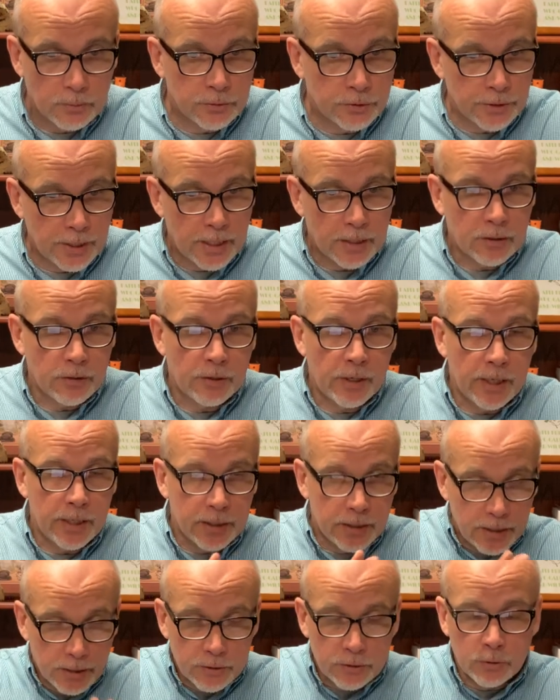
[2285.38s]
Zechariah
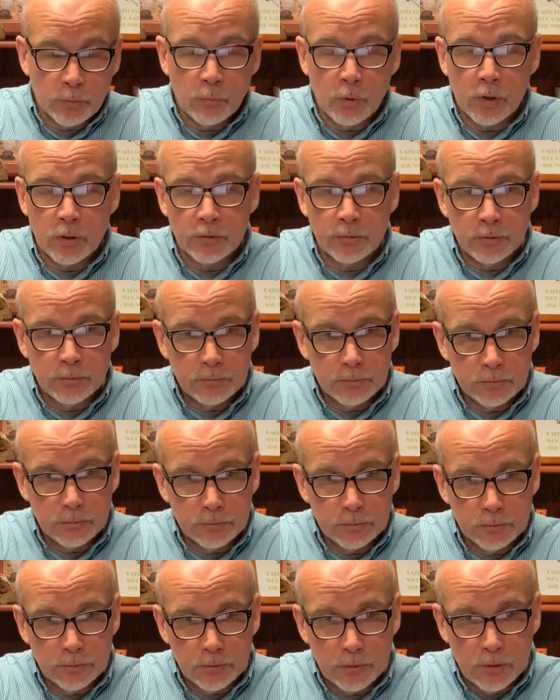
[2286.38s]
gets the word
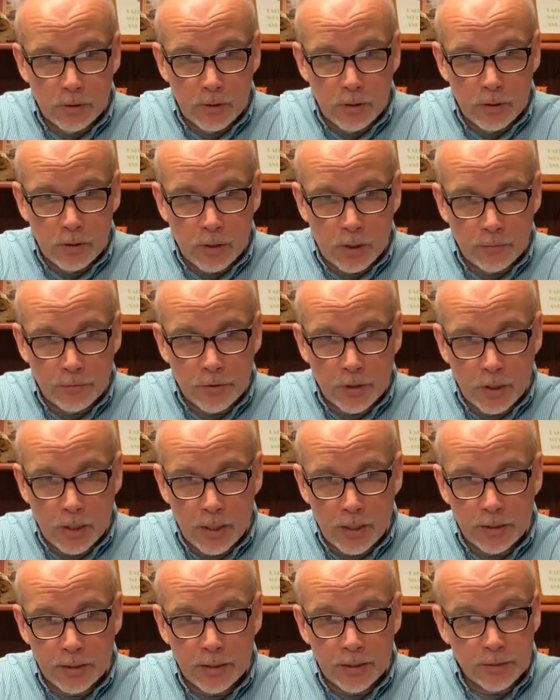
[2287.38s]
of
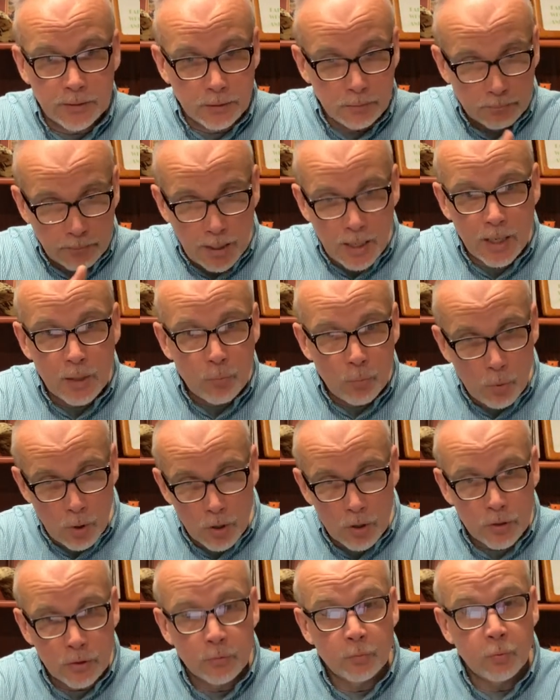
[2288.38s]
God, and he says, my
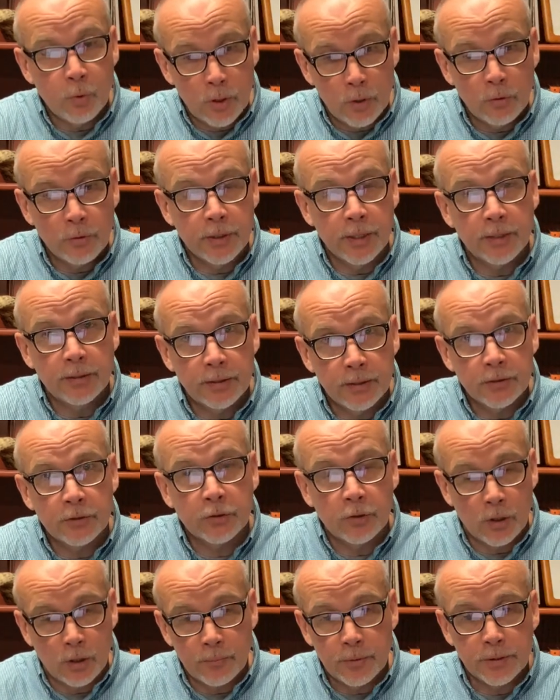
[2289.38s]
word will get this
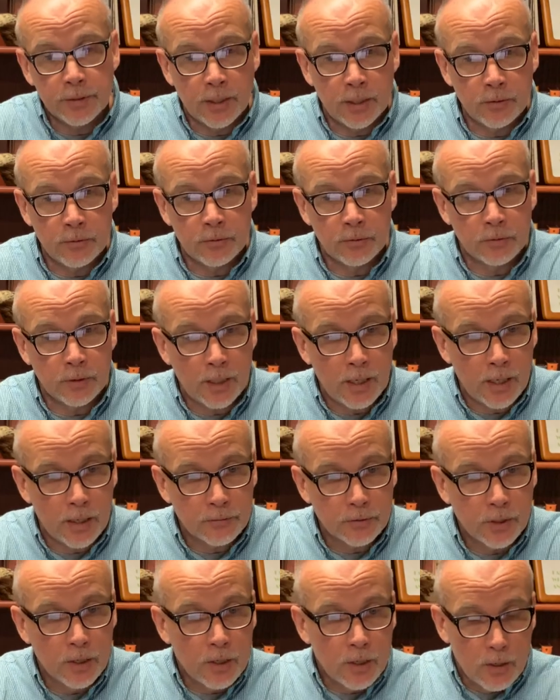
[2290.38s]
garbage out of their
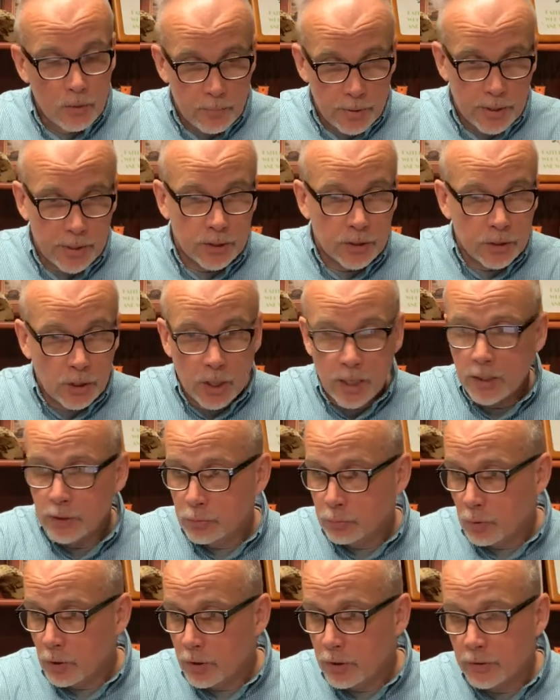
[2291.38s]
lives. Meaning
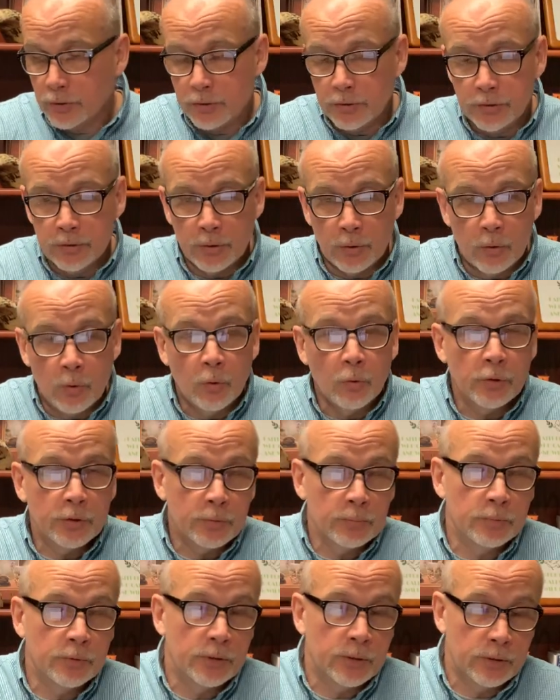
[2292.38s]
God's word,
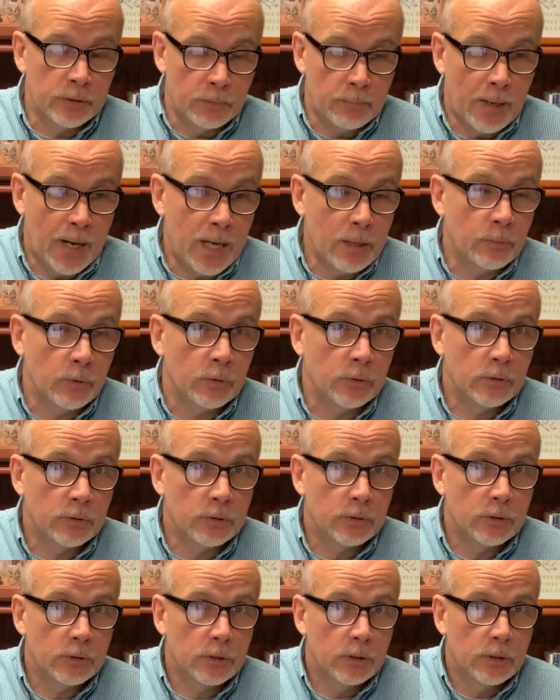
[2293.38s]
the Bible.
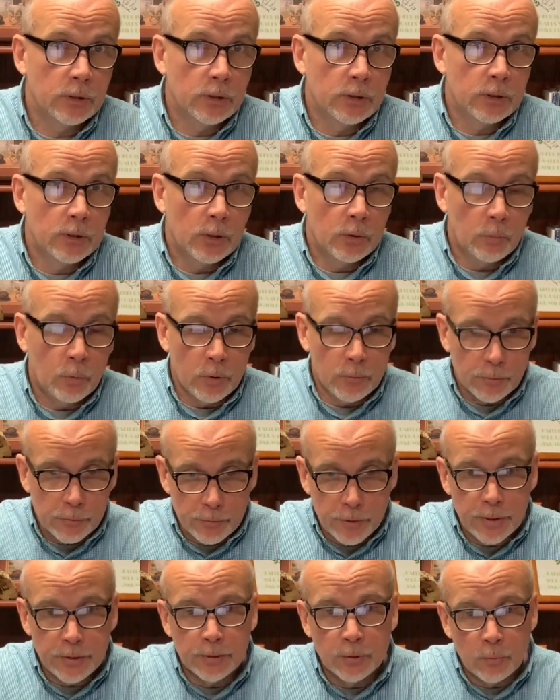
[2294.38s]
When we
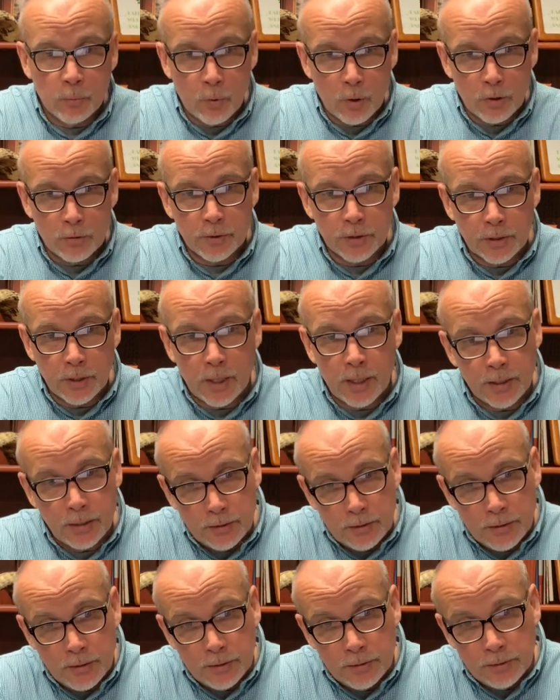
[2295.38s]
read the word of God
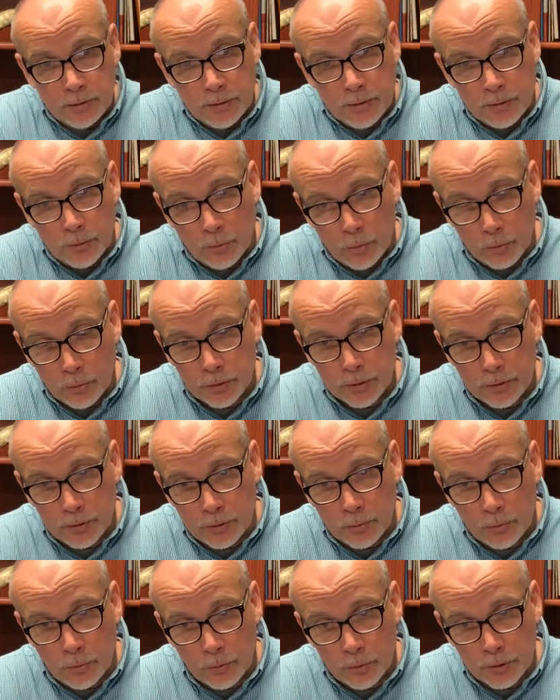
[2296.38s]
in the
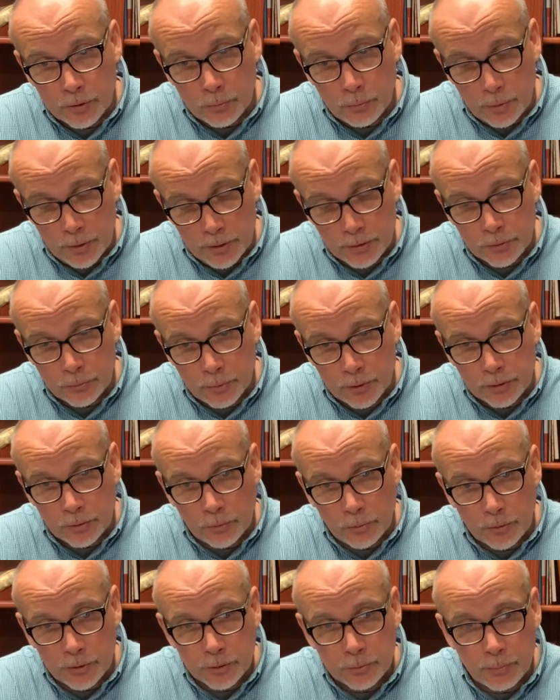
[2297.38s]
Holy, we listen to what the
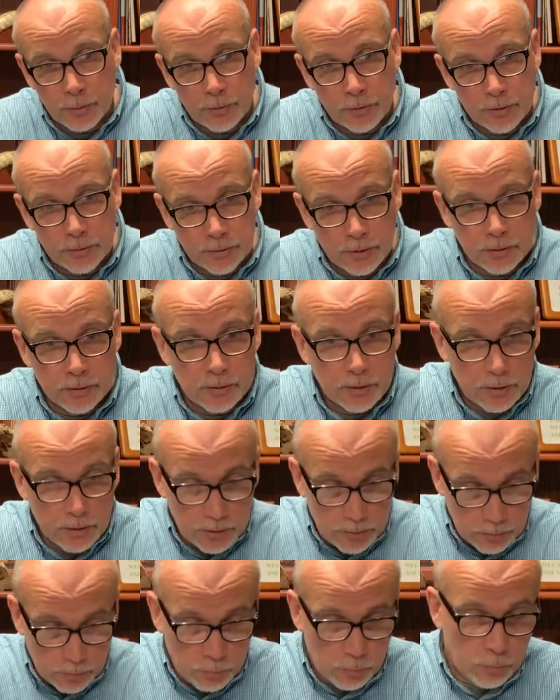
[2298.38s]
Holy Spirit says,
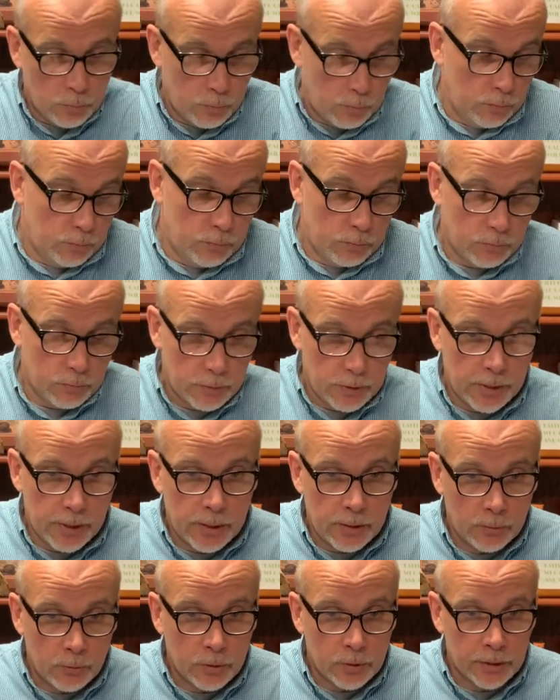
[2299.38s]

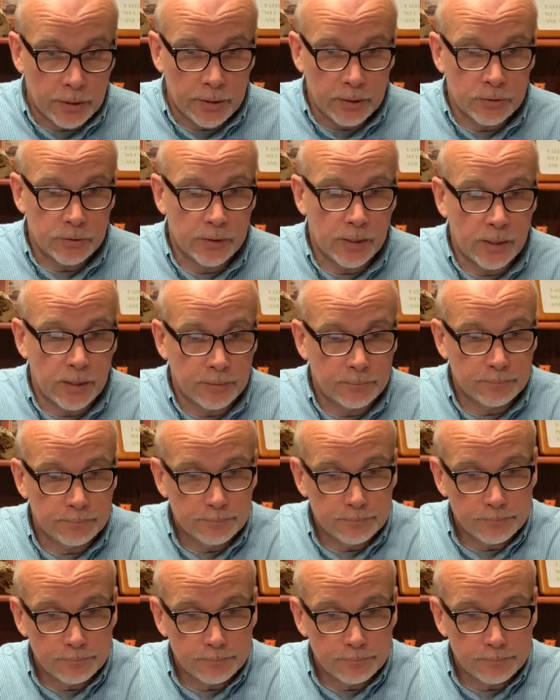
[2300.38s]
it will clean us out.